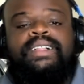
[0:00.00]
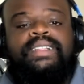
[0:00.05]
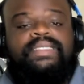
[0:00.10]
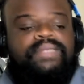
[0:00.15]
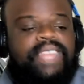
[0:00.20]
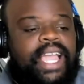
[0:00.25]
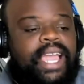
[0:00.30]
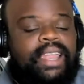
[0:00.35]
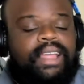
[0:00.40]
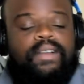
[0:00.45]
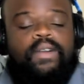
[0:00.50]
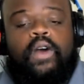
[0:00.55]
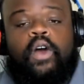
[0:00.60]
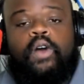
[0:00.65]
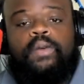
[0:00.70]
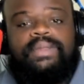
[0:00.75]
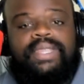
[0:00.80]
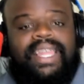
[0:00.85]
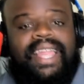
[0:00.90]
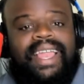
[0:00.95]
They got to go
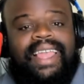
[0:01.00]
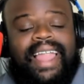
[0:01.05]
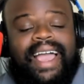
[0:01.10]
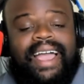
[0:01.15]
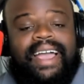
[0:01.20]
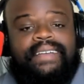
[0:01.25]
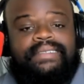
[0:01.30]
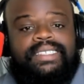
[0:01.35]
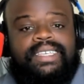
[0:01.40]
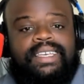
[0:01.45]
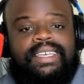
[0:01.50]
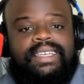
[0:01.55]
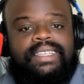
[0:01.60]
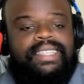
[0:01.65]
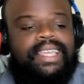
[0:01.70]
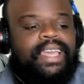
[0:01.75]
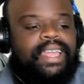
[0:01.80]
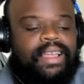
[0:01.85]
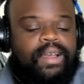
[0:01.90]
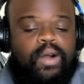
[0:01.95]
home to their lives.
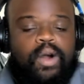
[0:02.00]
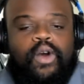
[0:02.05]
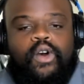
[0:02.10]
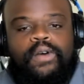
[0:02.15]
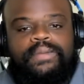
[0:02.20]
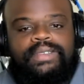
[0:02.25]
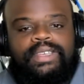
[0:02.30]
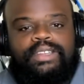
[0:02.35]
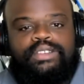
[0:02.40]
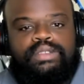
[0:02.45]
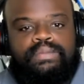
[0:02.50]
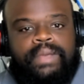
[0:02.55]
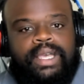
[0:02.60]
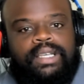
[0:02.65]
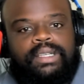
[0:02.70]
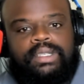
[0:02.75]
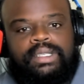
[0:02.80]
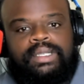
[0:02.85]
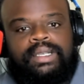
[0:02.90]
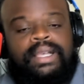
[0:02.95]
They got to go home to those
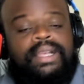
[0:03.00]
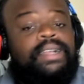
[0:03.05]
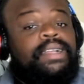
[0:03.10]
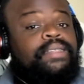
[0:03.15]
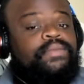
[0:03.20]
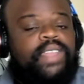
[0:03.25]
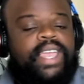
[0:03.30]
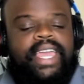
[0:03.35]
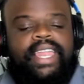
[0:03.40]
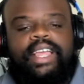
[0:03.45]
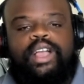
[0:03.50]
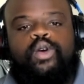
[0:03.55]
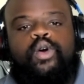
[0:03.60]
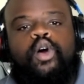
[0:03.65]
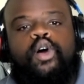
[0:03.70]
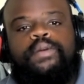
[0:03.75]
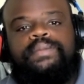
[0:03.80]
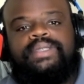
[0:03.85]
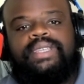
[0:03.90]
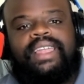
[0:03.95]
bills. They got to go
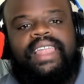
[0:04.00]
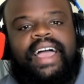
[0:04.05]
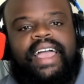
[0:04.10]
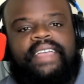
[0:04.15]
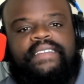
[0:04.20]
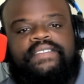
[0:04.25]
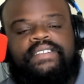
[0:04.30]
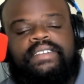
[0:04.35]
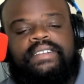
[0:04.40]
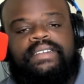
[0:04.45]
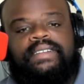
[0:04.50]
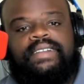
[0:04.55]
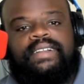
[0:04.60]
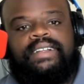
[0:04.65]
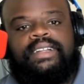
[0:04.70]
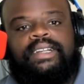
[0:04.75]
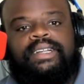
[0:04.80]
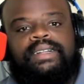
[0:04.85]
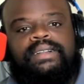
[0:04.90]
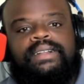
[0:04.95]
home to life.
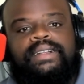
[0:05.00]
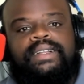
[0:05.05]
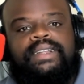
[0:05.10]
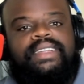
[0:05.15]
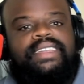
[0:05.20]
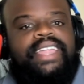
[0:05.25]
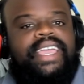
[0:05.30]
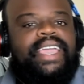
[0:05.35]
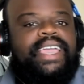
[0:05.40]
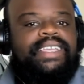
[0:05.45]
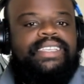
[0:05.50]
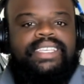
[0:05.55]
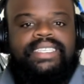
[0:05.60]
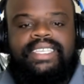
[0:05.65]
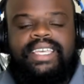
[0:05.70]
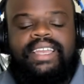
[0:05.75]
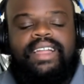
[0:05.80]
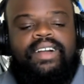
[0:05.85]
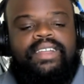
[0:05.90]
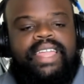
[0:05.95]
They can't just
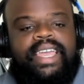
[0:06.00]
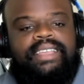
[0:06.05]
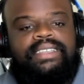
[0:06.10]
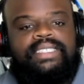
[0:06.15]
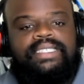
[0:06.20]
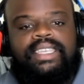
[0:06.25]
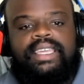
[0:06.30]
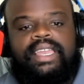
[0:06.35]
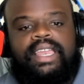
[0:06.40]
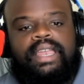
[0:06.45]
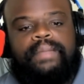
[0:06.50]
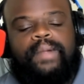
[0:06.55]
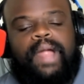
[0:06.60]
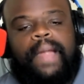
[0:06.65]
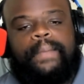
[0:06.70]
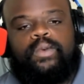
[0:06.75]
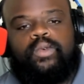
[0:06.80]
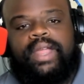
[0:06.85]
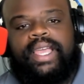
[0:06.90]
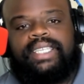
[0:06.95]
sit all day just sitting in the
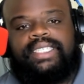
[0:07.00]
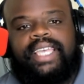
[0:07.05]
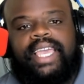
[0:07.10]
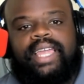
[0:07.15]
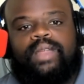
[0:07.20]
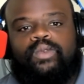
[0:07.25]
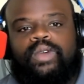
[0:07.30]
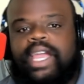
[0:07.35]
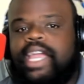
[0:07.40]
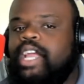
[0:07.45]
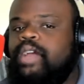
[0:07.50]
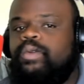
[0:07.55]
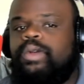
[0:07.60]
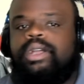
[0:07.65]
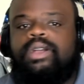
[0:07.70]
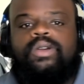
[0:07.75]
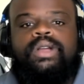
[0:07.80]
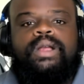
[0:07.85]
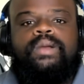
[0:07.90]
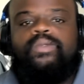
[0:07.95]
pride parade saying we're here, we're
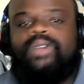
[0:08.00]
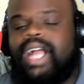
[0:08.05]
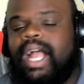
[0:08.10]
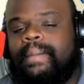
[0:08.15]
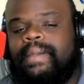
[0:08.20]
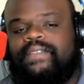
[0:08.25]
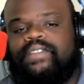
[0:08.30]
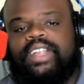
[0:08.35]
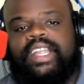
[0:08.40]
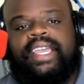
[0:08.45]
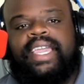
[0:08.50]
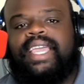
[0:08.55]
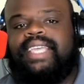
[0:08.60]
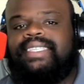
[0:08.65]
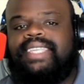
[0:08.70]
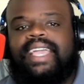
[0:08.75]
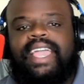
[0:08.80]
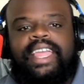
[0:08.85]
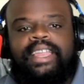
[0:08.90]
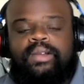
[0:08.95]
queer, we're coming for your kids.
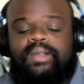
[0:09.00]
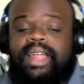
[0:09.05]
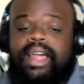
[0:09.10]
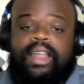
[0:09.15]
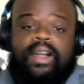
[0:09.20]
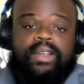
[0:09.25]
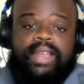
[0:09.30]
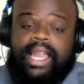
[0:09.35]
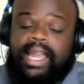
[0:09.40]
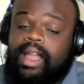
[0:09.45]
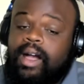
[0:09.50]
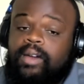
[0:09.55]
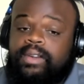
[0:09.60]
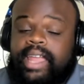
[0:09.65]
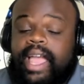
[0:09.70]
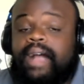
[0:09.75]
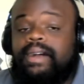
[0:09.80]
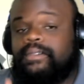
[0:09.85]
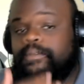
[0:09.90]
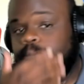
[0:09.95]
They can't do that all day long
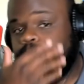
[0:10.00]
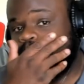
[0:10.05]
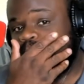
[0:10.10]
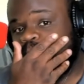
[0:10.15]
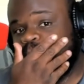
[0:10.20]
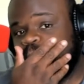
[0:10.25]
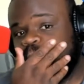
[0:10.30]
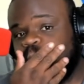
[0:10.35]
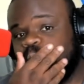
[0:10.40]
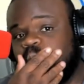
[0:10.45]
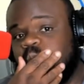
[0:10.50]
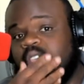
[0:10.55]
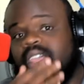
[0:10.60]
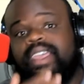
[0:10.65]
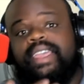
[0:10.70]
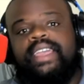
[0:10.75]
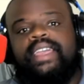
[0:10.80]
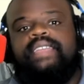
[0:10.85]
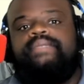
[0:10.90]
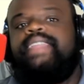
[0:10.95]
now.
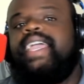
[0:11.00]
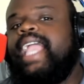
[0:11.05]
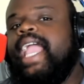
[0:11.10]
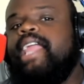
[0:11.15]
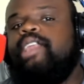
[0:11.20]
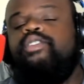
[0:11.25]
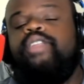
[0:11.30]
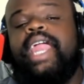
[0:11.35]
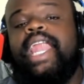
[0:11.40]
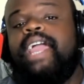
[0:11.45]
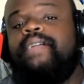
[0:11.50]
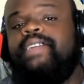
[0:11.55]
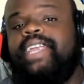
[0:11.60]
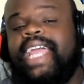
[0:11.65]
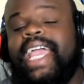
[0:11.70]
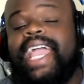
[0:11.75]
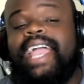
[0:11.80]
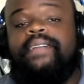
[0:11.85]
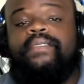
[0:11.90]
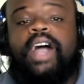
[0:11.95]
They can't do that every
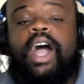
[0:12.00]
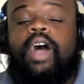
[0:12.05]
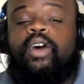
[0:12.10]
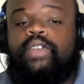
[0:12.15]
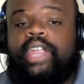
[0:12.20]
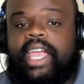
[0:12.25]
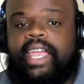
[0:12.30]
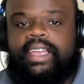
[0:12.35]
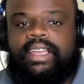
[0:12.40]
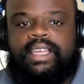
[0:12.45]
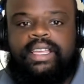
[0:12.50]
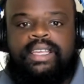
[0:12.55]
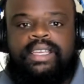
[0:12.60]
day, all day.